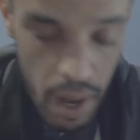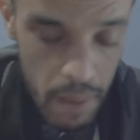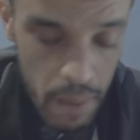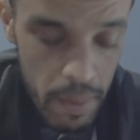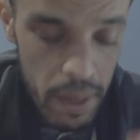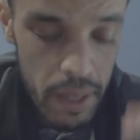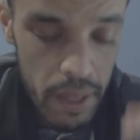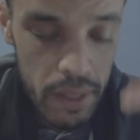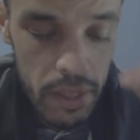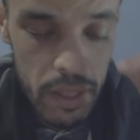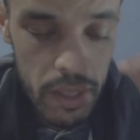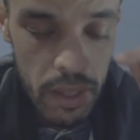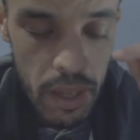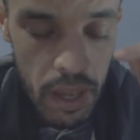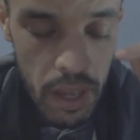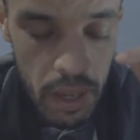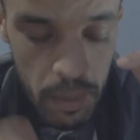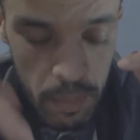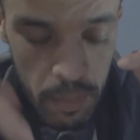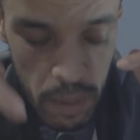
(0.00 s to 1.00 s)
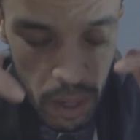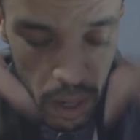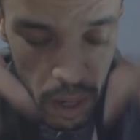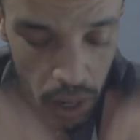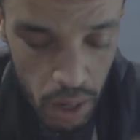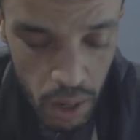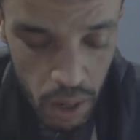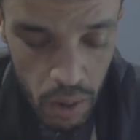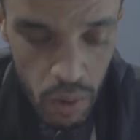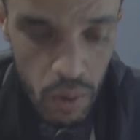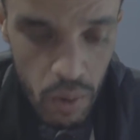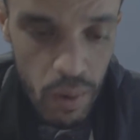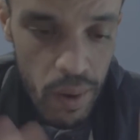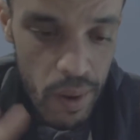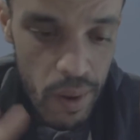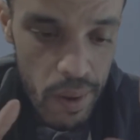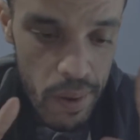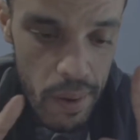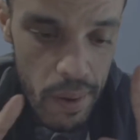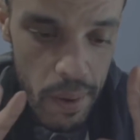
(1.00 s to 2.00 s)
comment and below
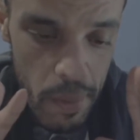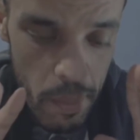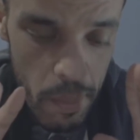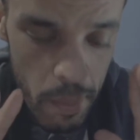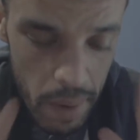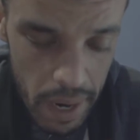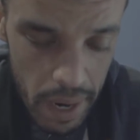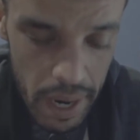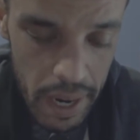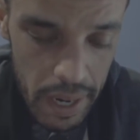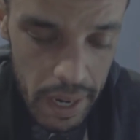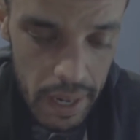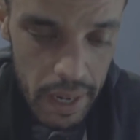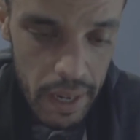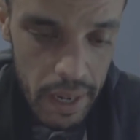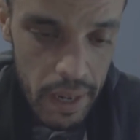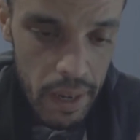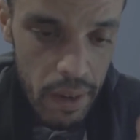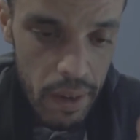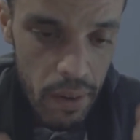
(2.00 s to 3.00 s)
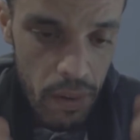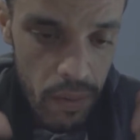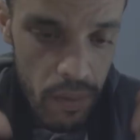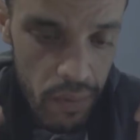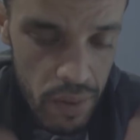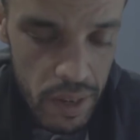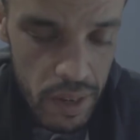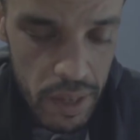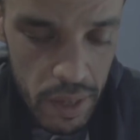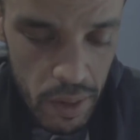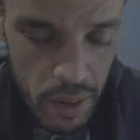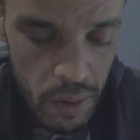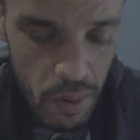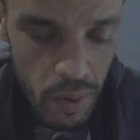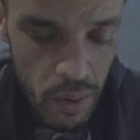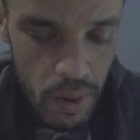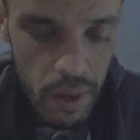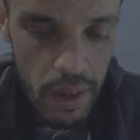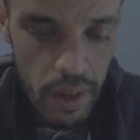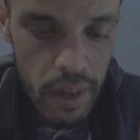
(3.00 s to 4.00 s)
my
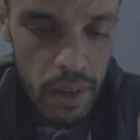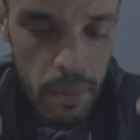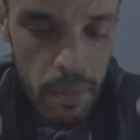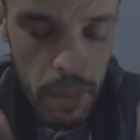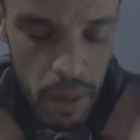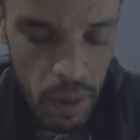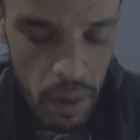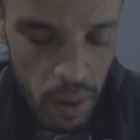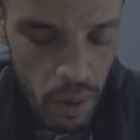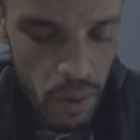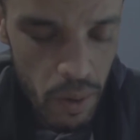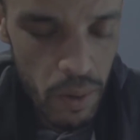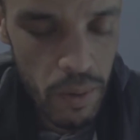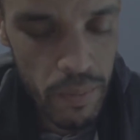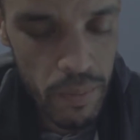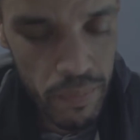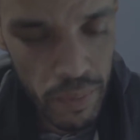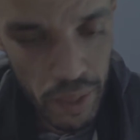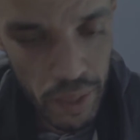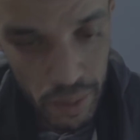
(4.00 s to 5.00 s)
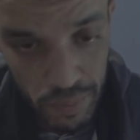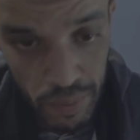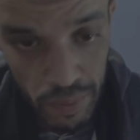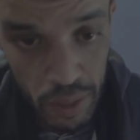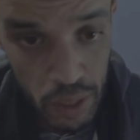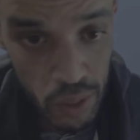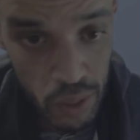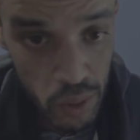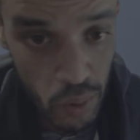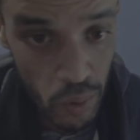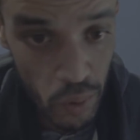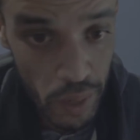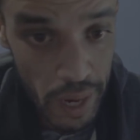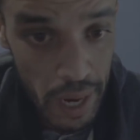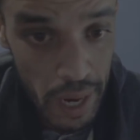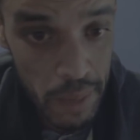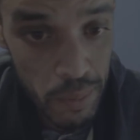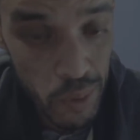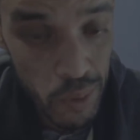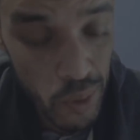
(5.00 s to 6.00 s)
video in below.
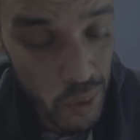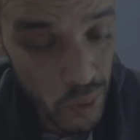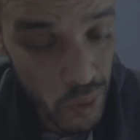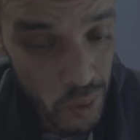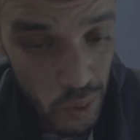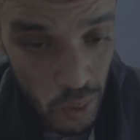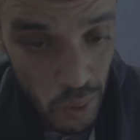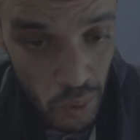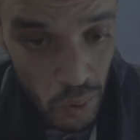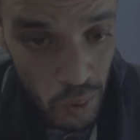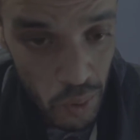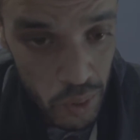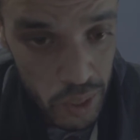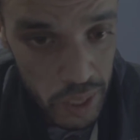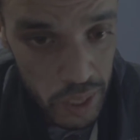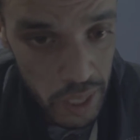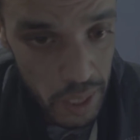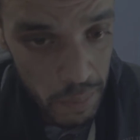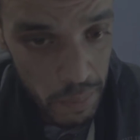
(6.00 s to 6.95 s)
Sorry, I'm so